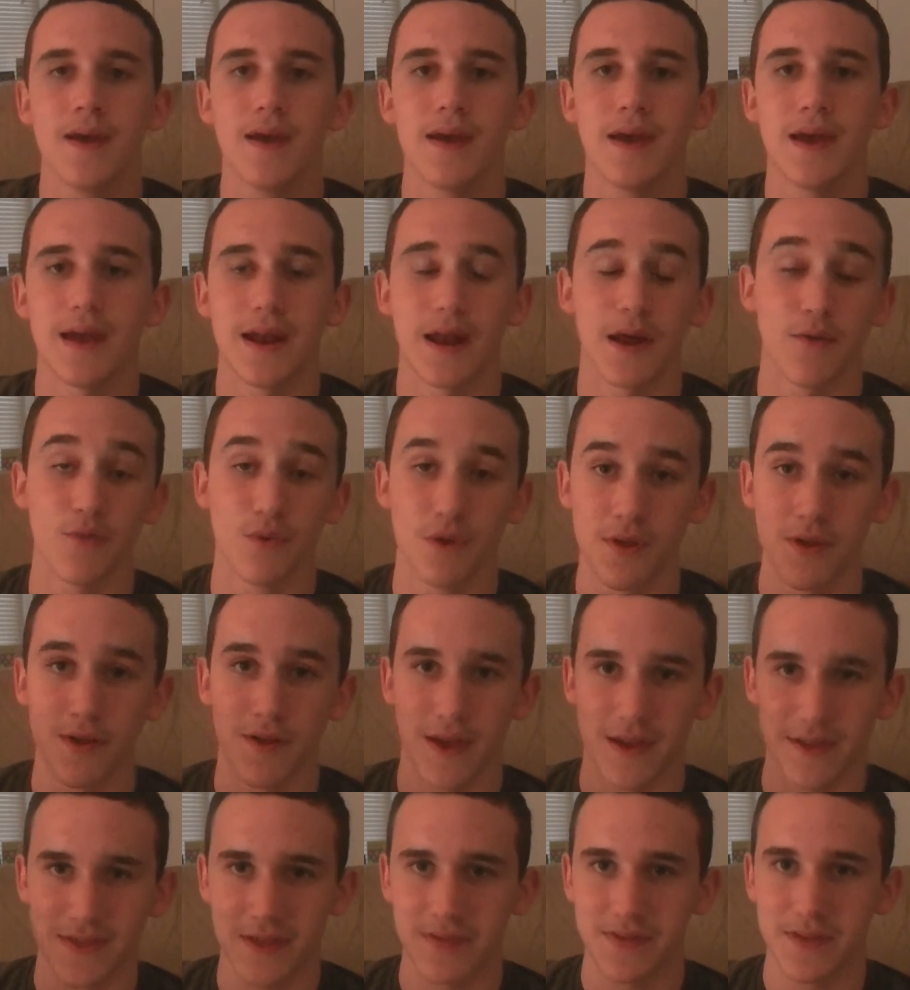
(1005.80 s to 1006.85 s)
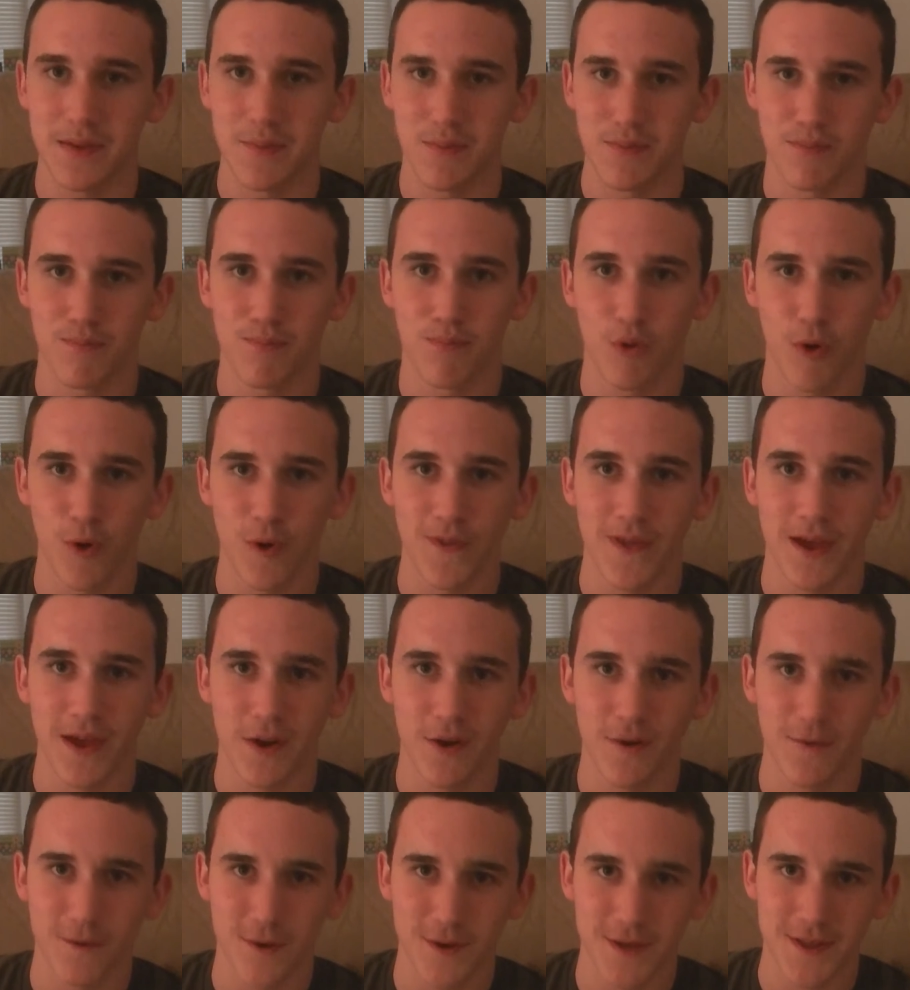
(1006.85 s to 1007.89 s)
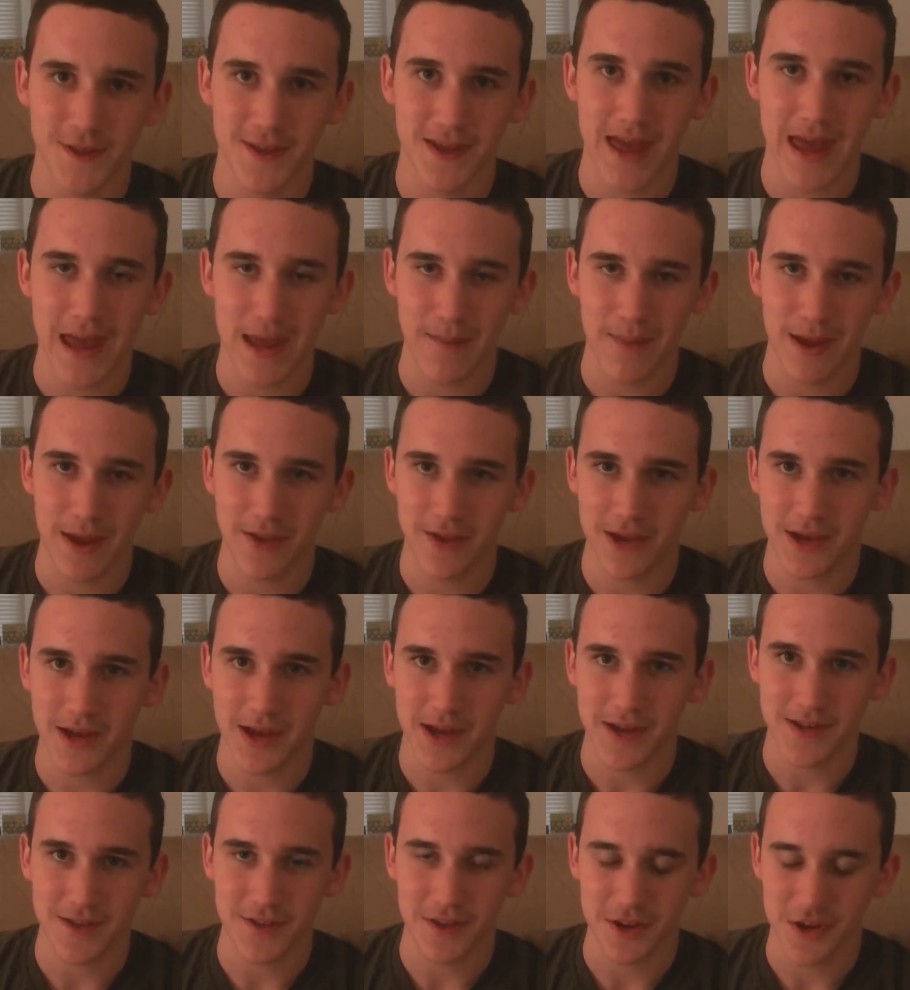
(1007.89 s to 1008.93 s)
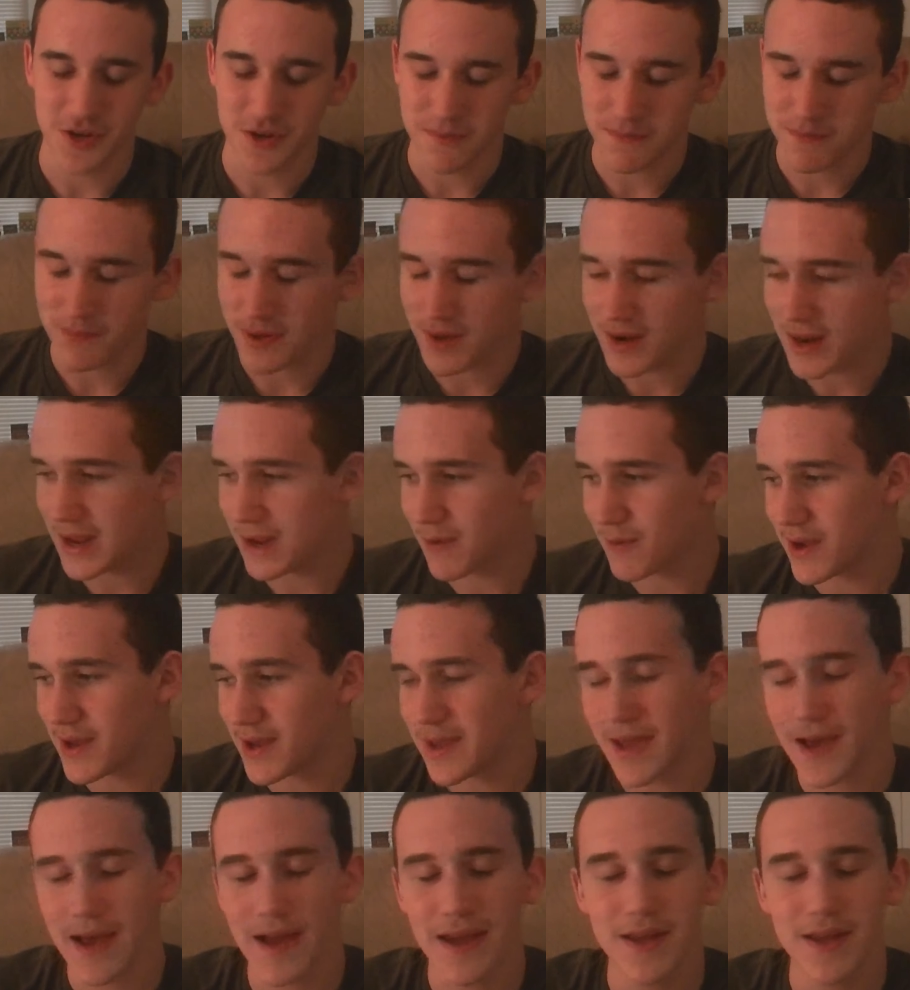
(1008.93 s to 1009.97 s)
and I really like that they ported that over to the game Alien Isolation. But anyway, yeah,